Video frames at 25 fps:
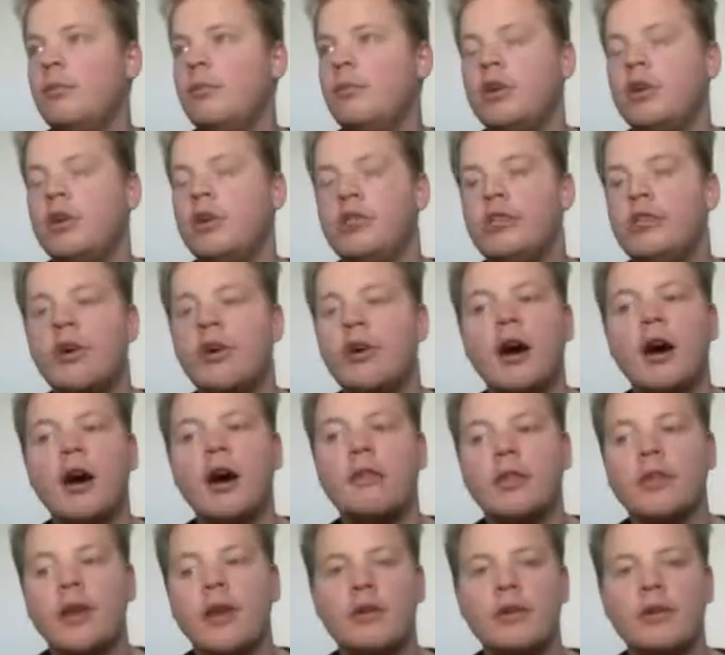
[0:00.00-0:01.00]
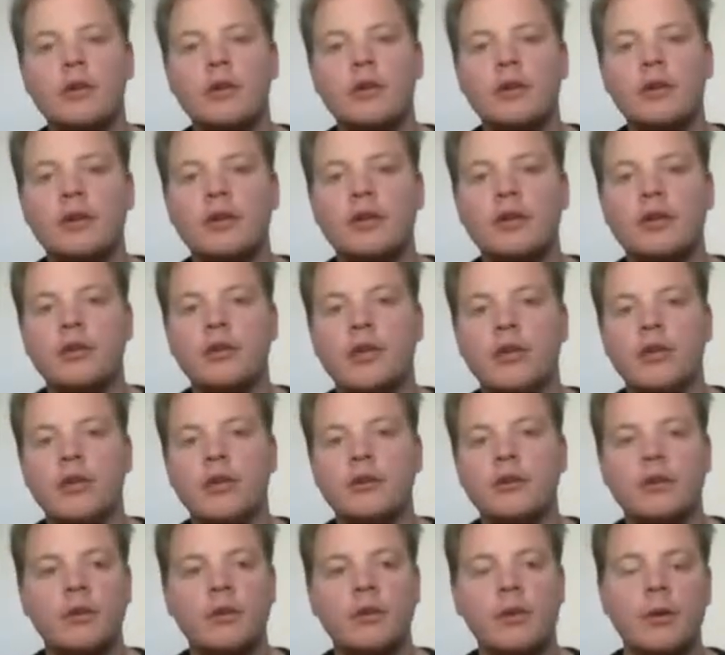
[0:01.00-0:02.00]
We just don't offer that as a feature.
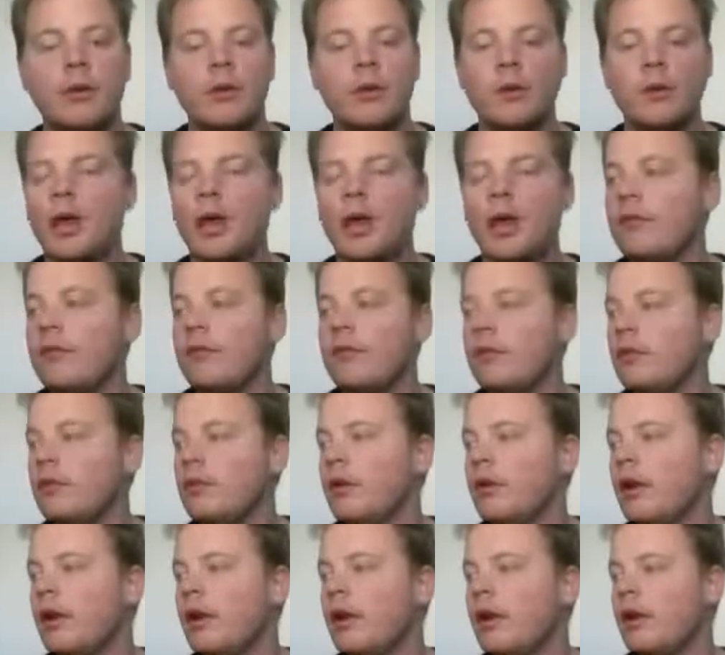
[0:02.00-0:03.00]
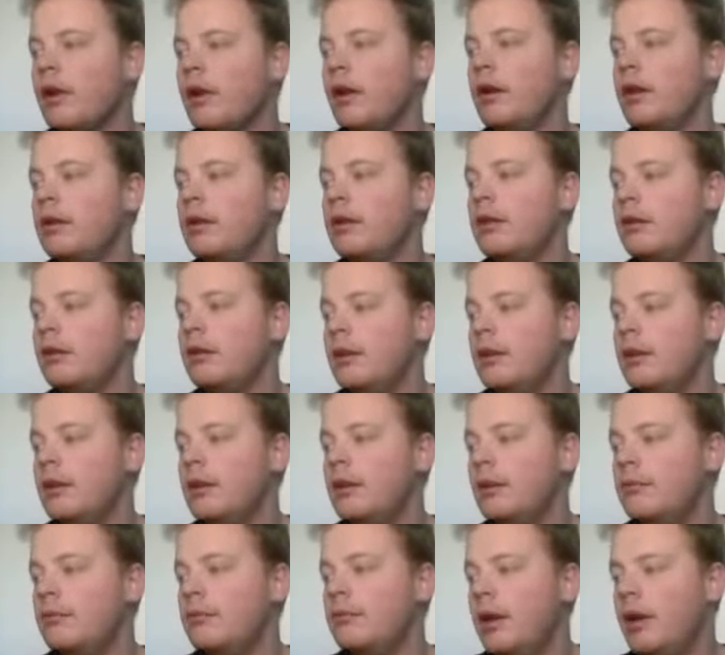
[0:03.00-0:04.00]
That's just something we have to do on our end.
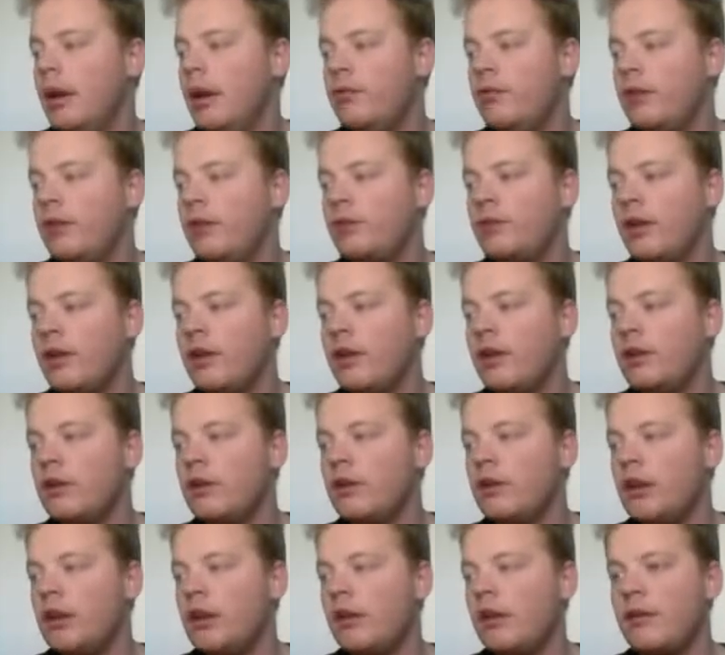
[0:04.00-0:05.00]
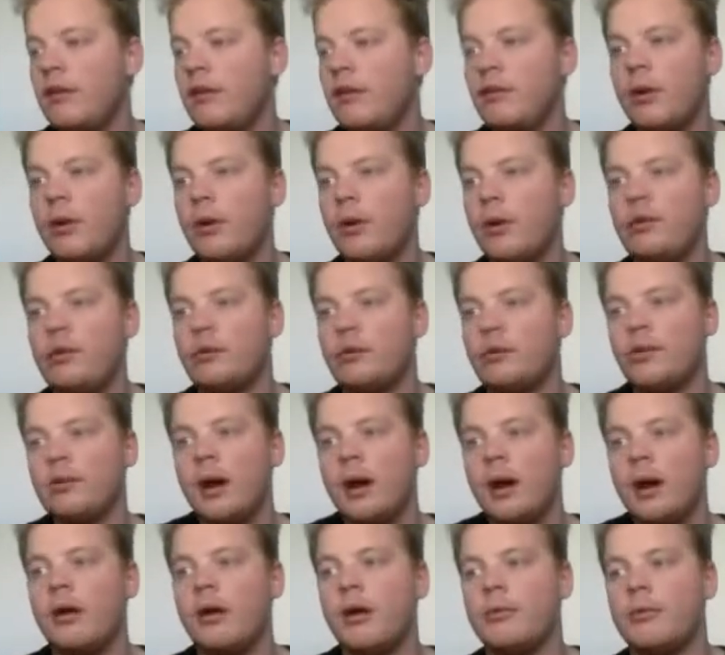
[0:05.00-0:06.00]
And if there's anything you need or have questions
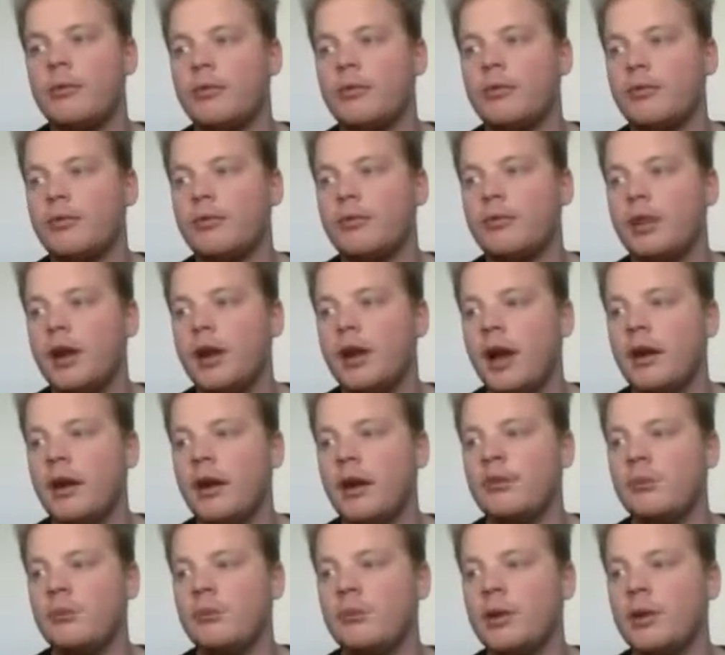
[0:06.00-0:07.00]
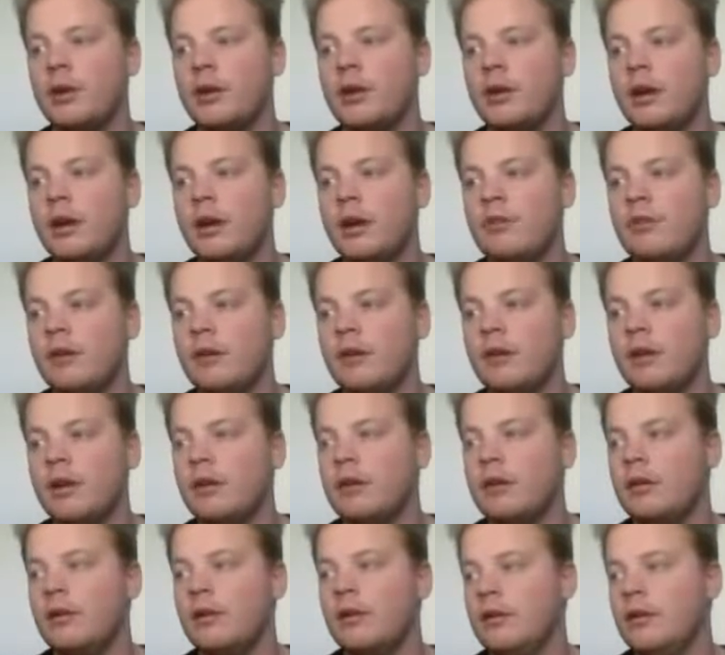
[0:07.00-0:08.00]
about, feel free to ask, and we can
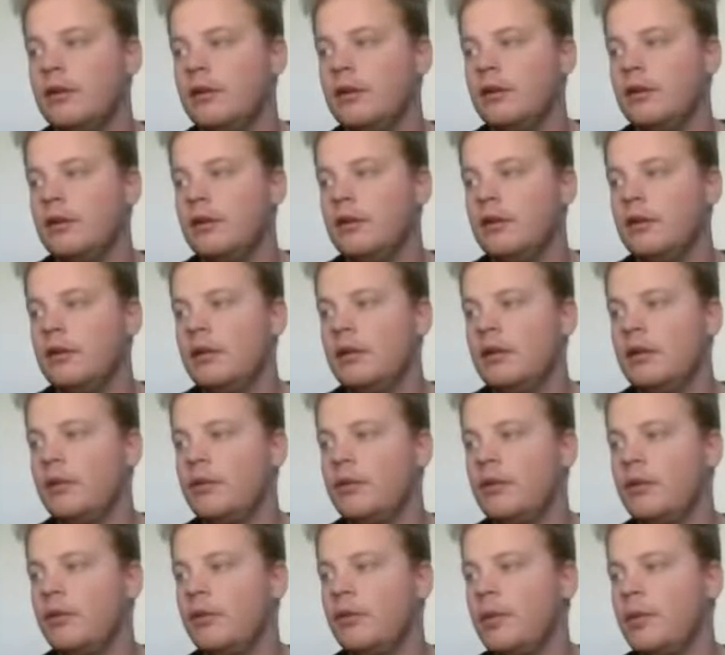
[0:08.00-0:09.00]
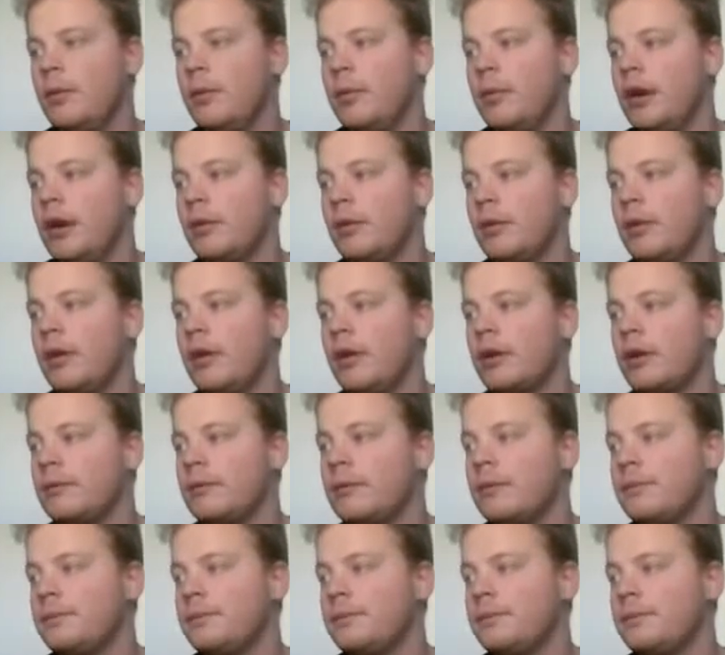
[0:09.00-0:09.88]
definitely see if we can make it work.